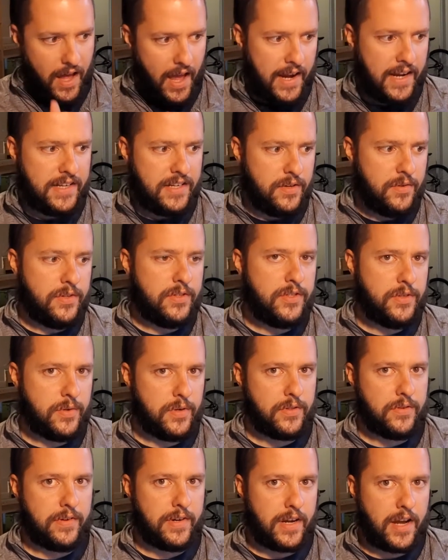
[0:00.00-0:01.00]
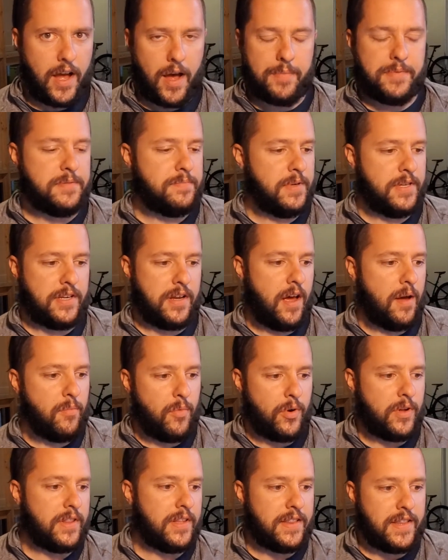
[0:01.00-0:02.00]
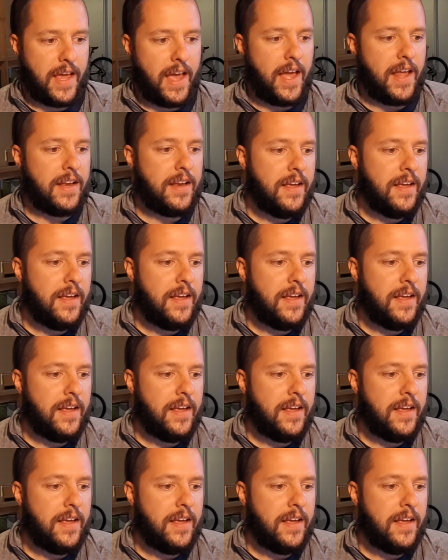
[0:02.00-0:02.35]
I could deal with two or three cups, but not more than that.